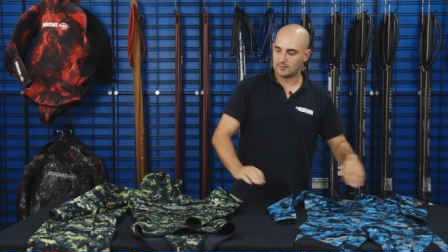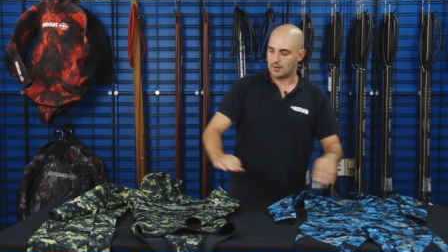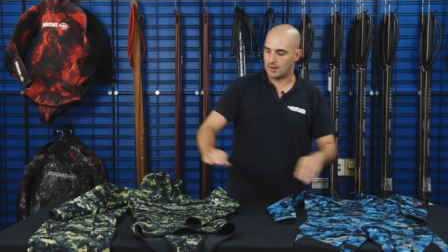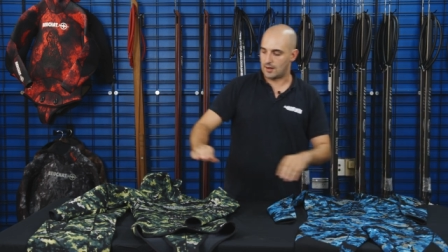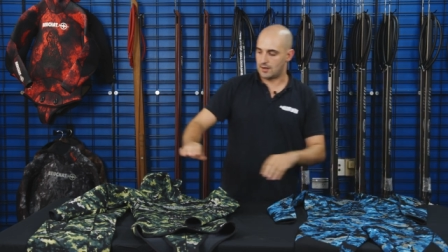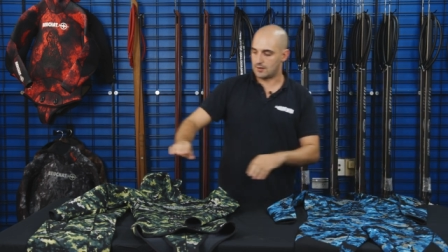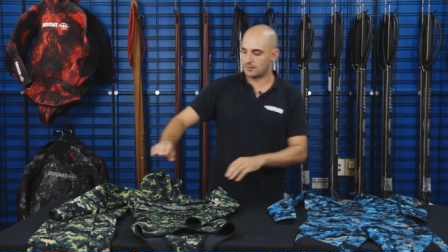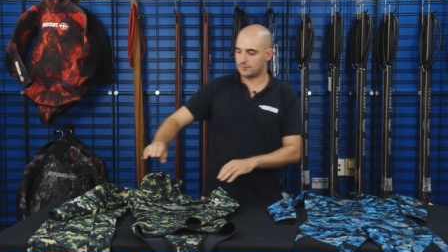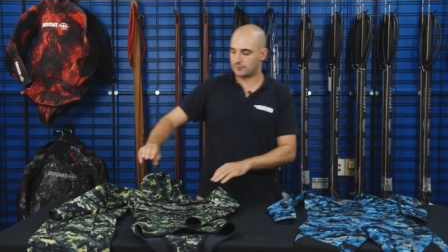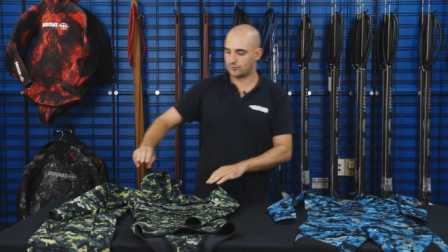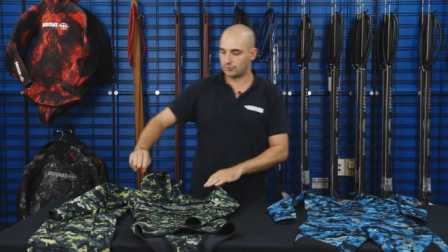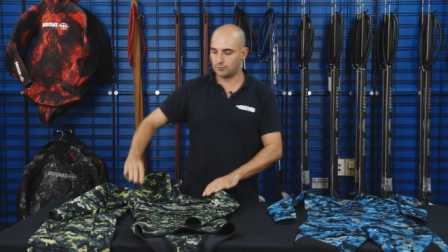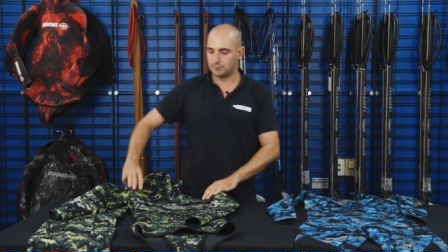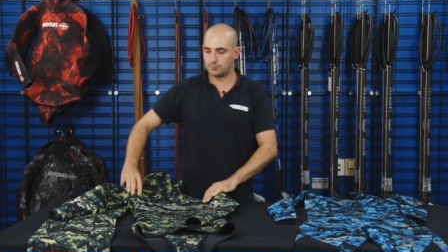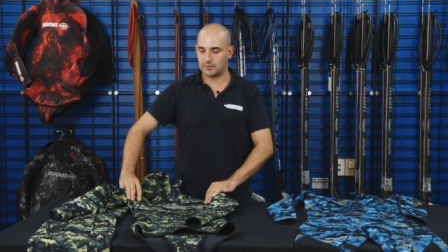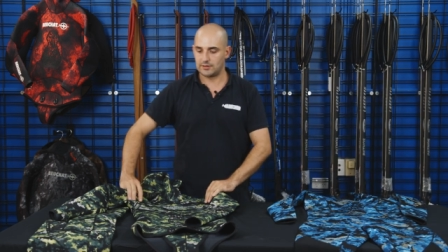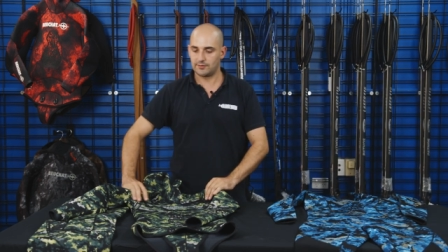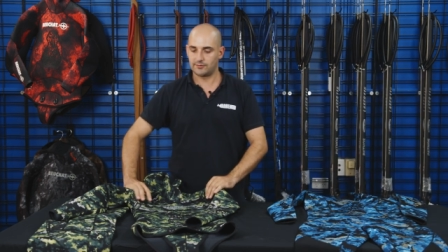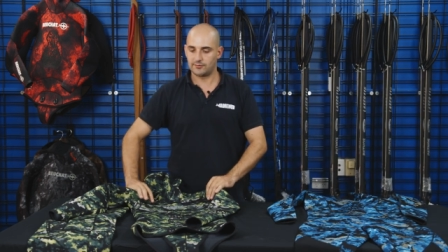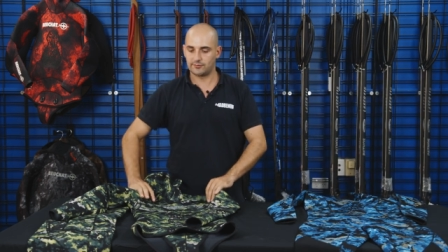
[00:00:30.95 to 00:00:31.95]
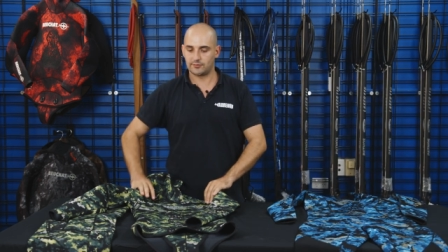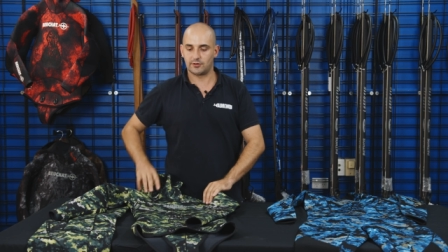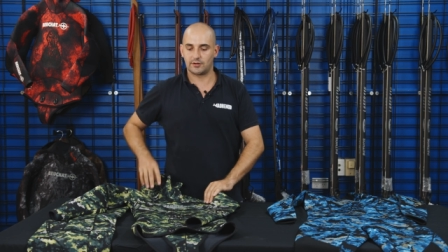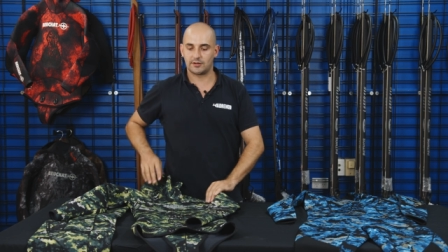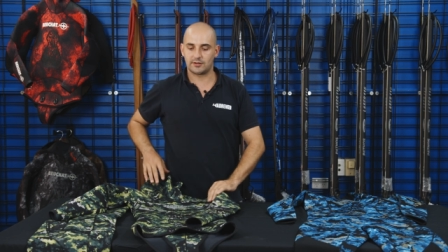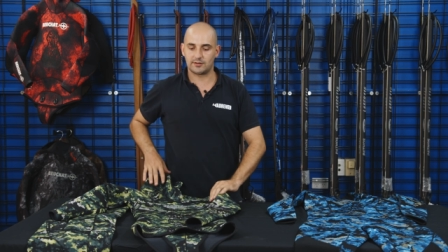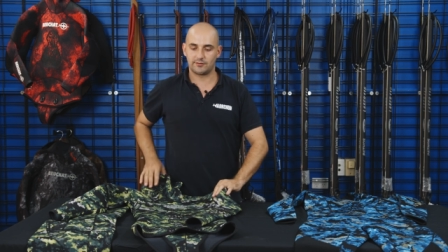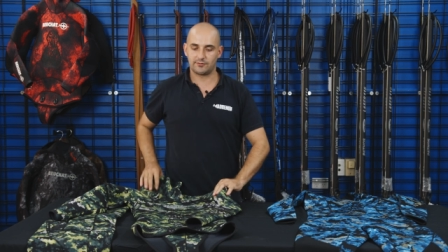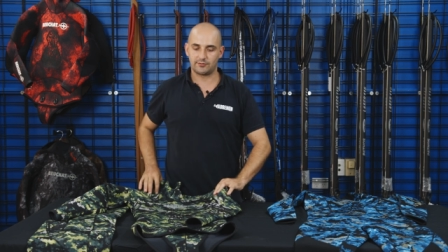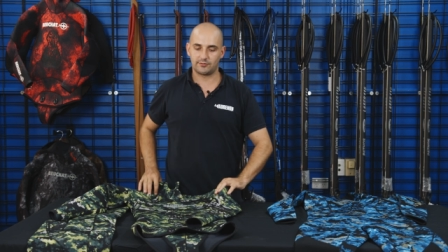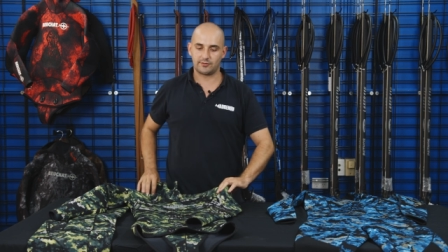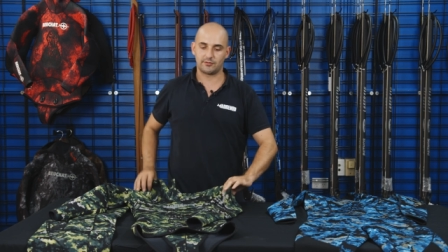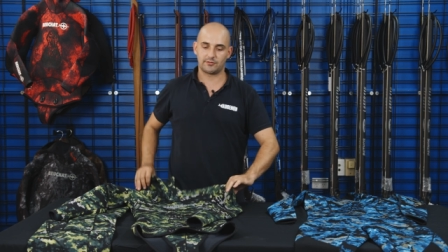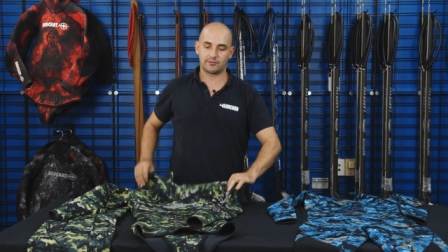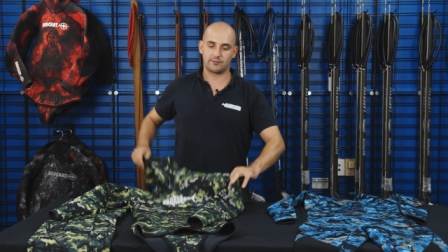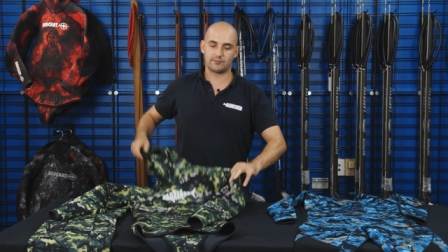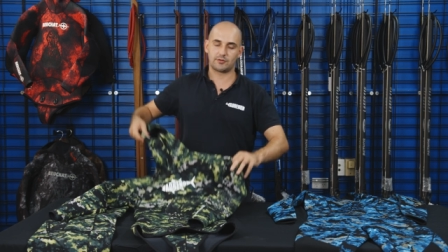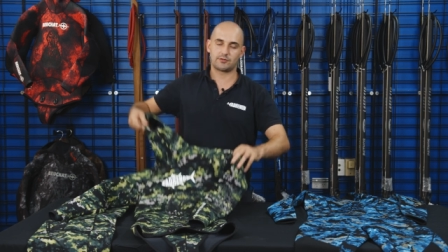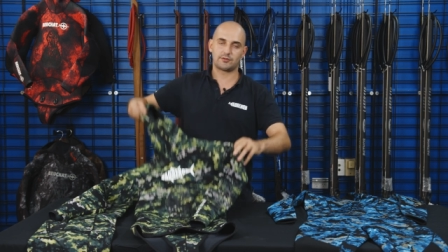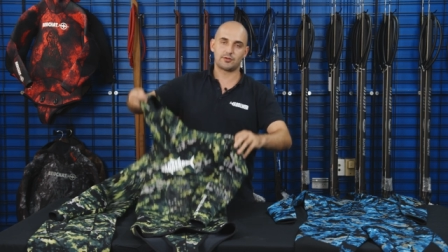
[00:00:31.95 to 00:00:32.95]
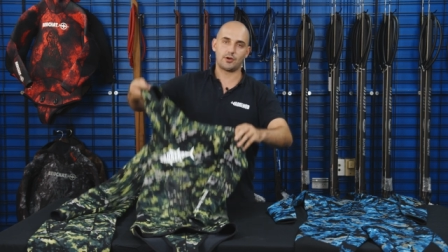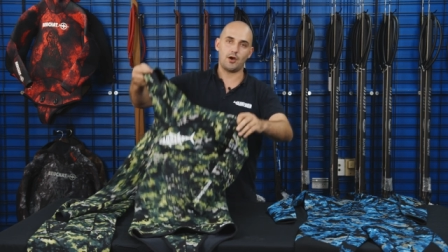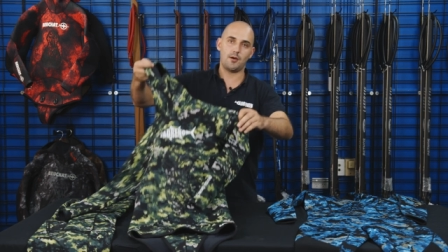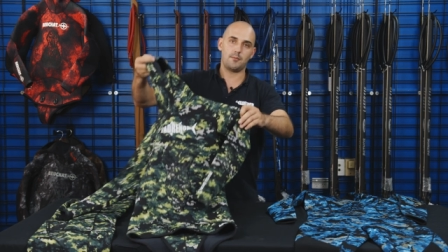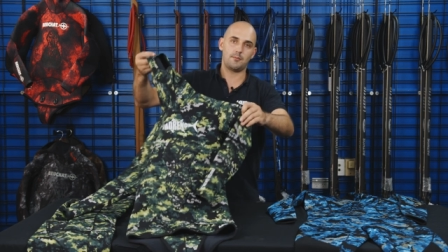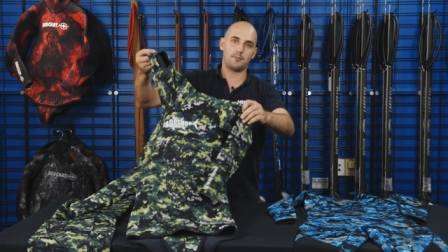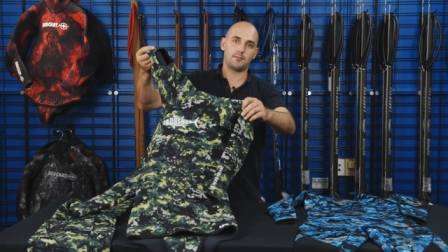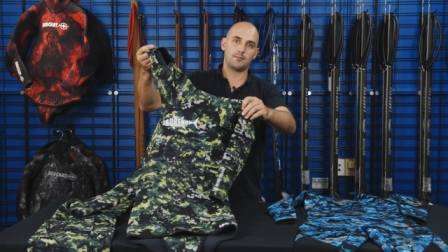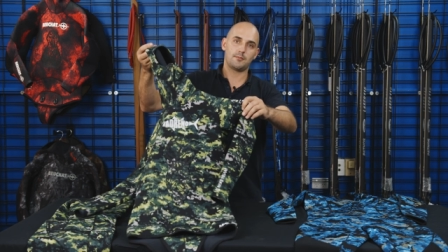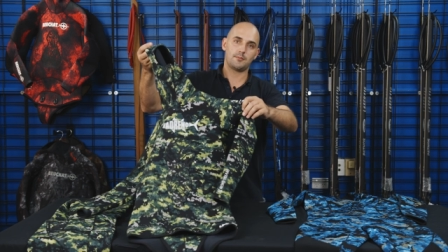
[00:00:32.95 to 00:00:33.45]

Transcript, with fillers: And your two-piece is going to consist of a top